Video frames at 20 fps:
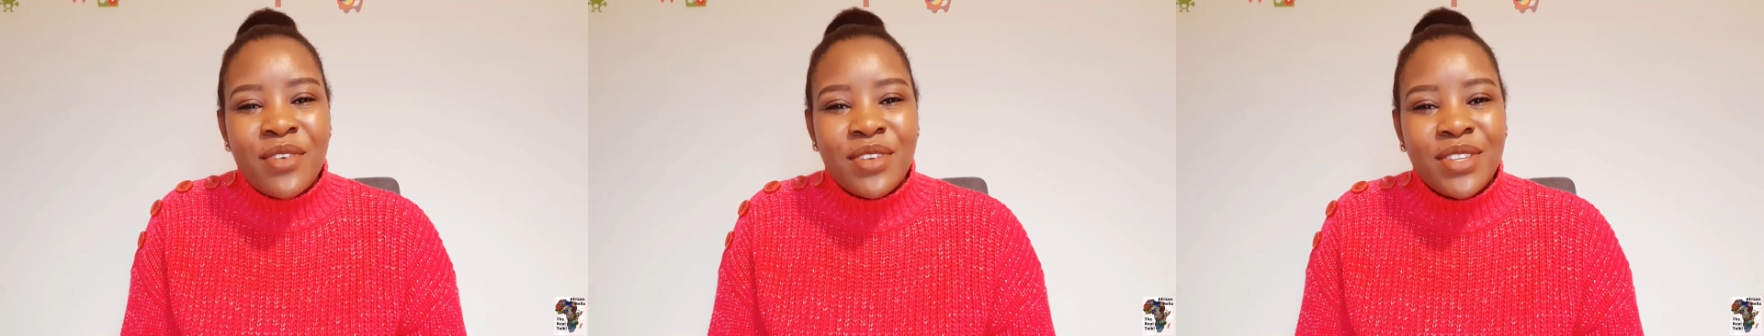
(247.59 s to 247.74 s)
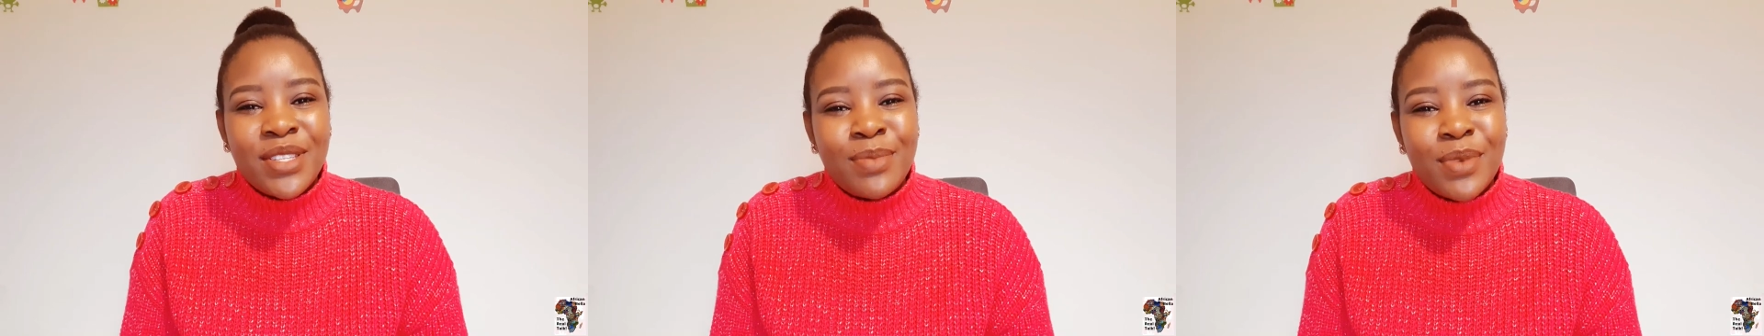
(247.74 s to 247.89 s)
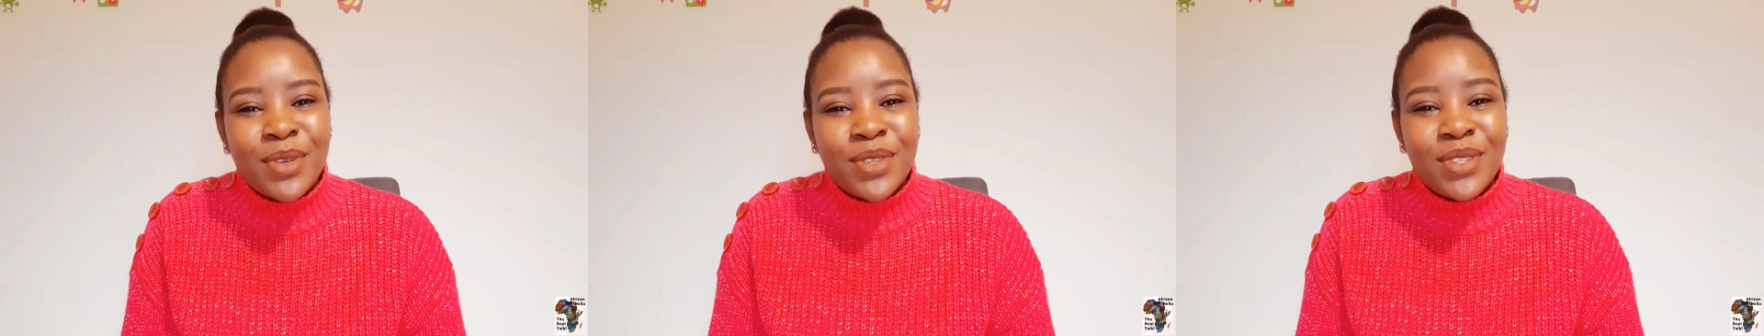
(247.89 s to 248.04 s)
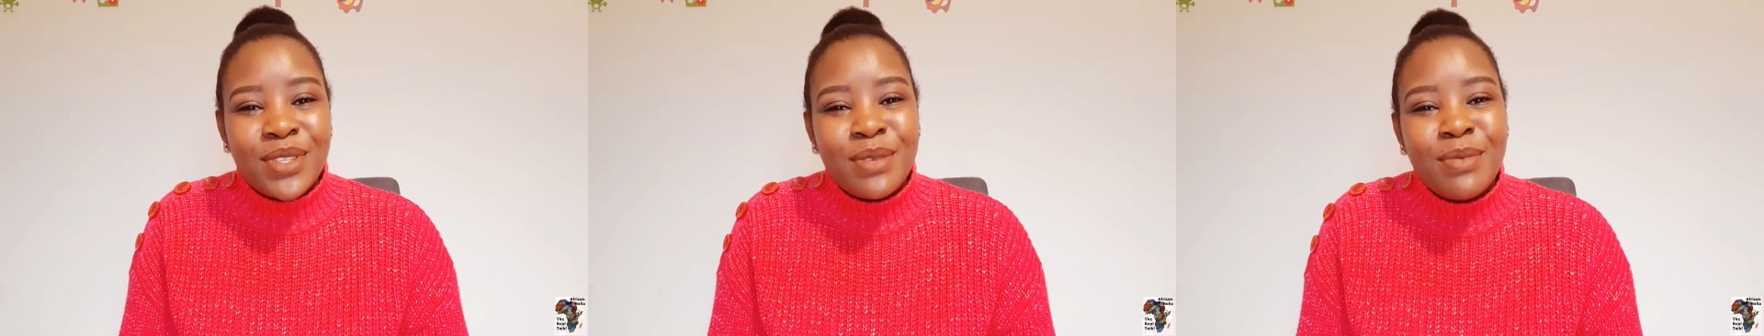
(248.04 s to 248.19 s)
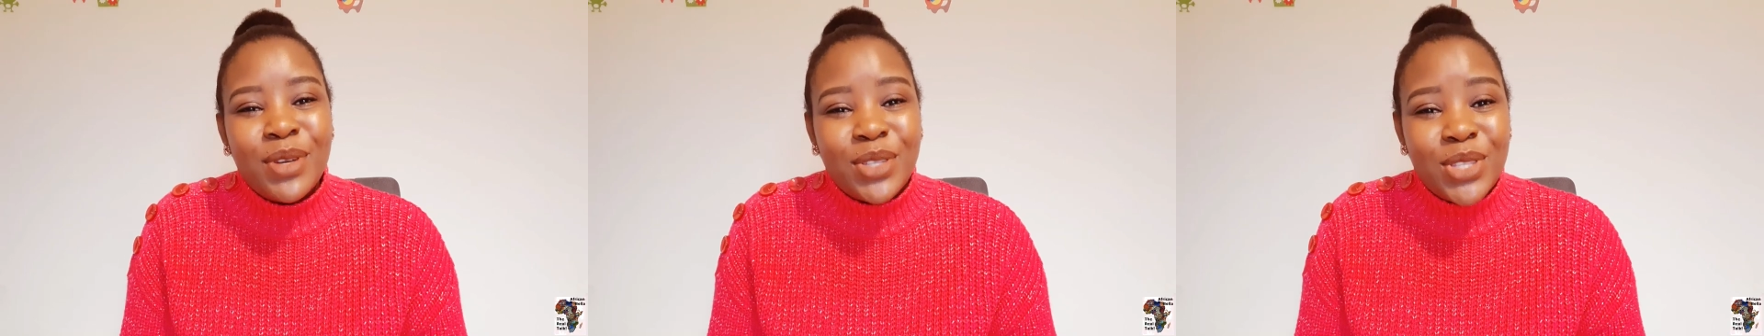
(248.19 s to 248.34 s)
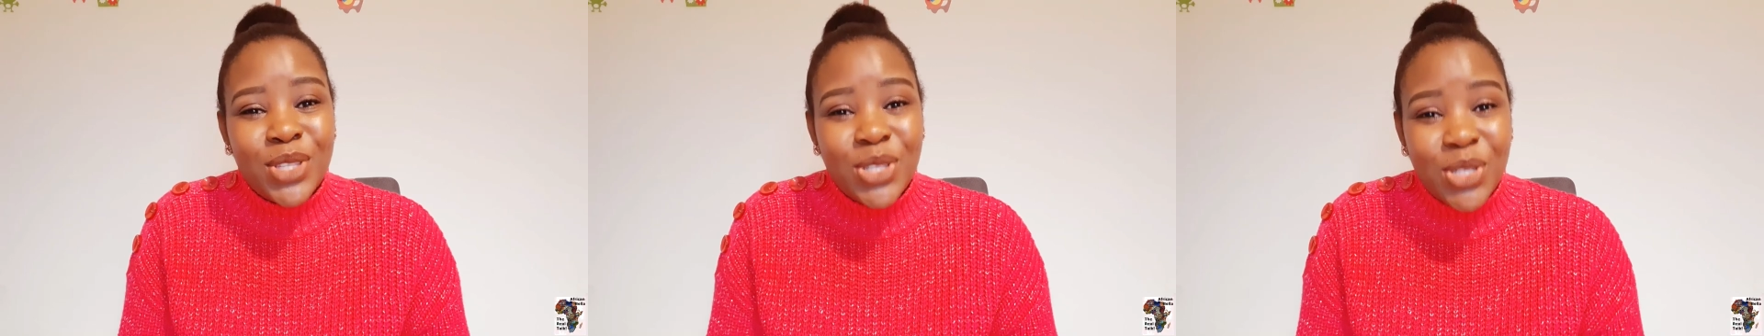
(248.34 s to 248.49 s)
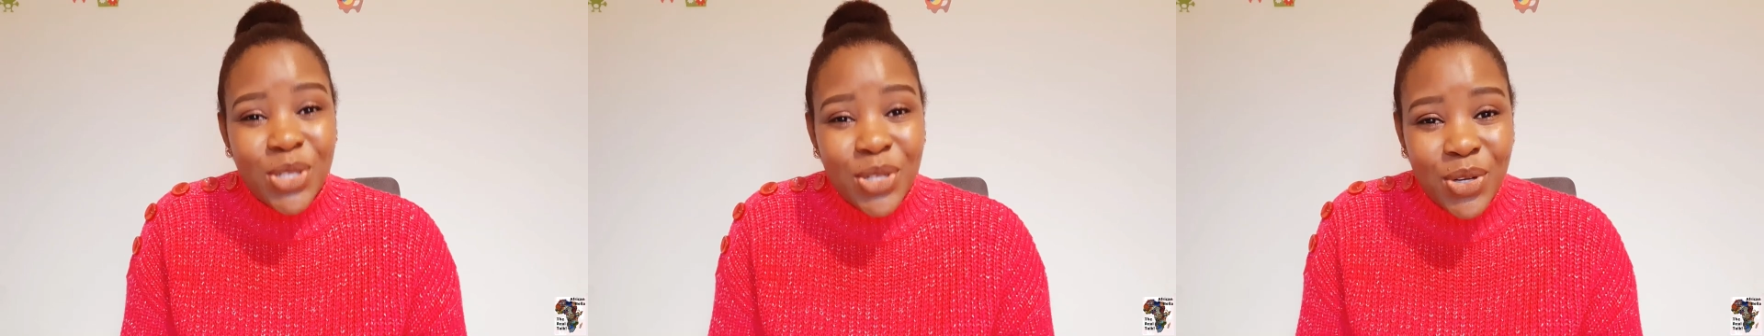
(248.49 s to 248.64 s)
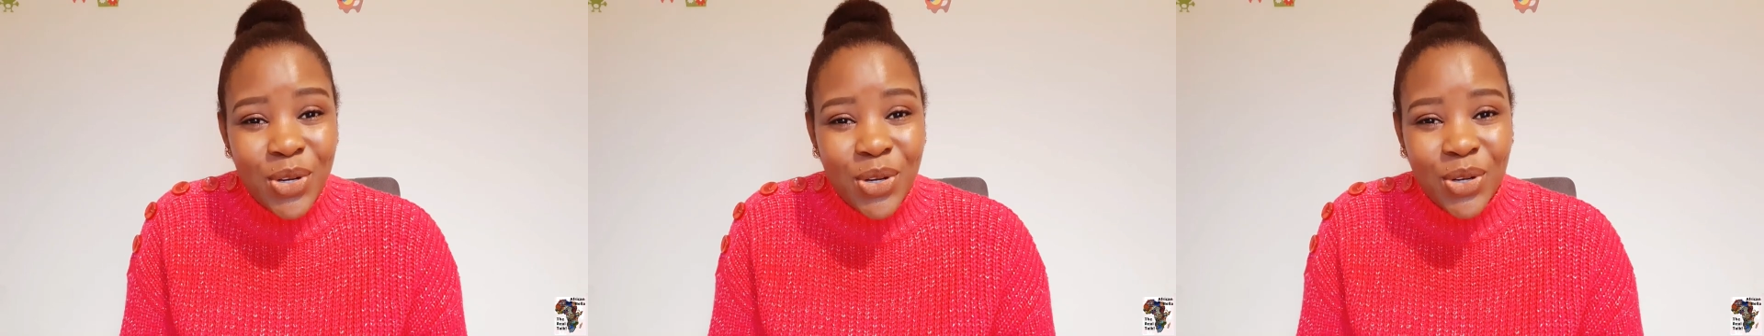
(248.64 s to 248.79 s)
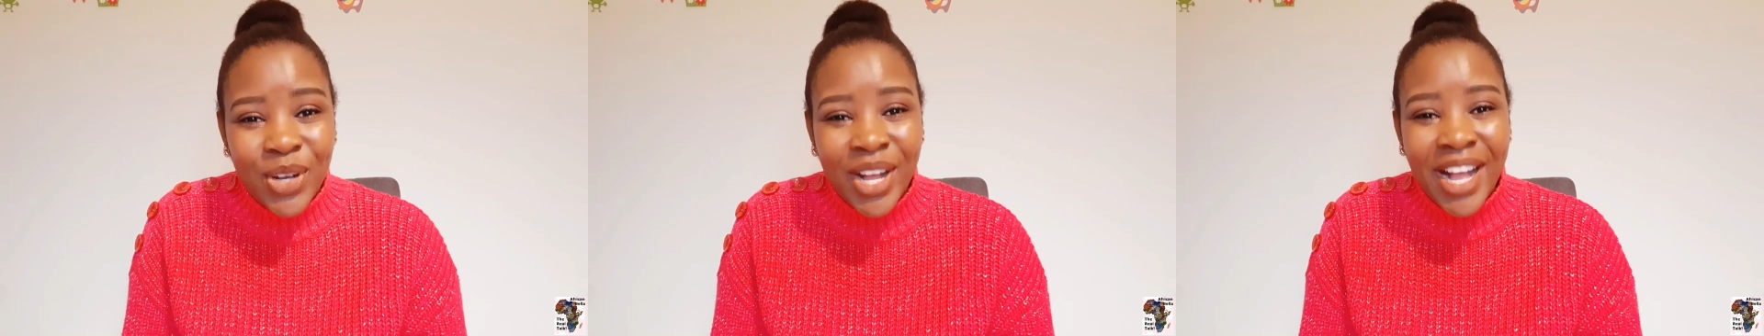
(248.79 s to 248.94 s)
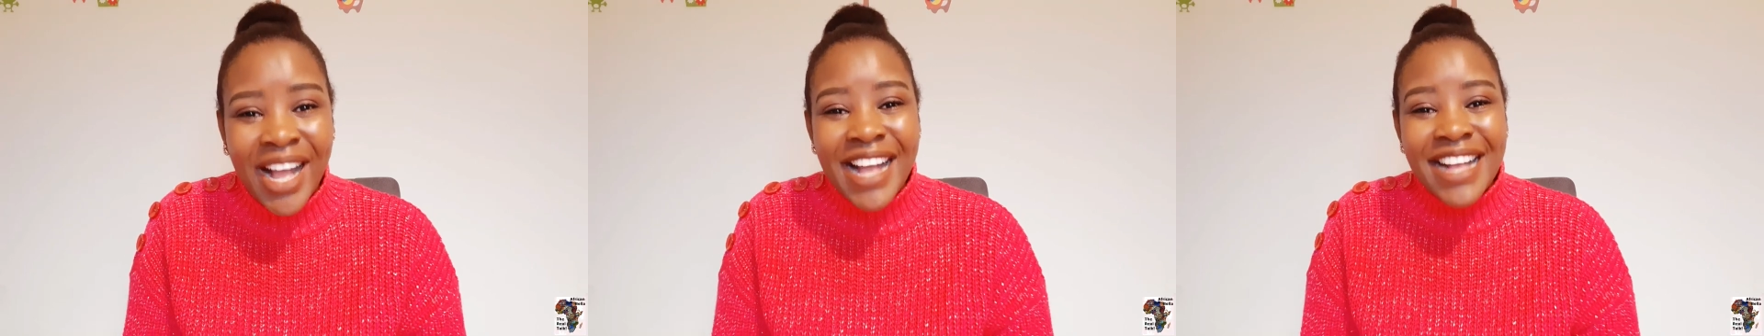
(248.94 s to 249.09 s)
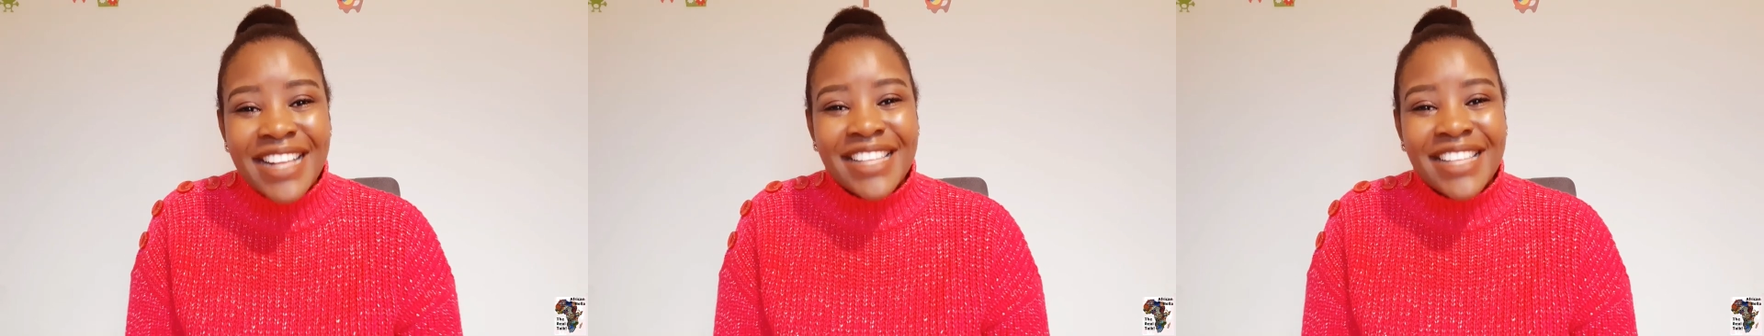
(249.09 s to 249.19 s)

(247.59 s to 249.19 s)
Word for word: responsible too.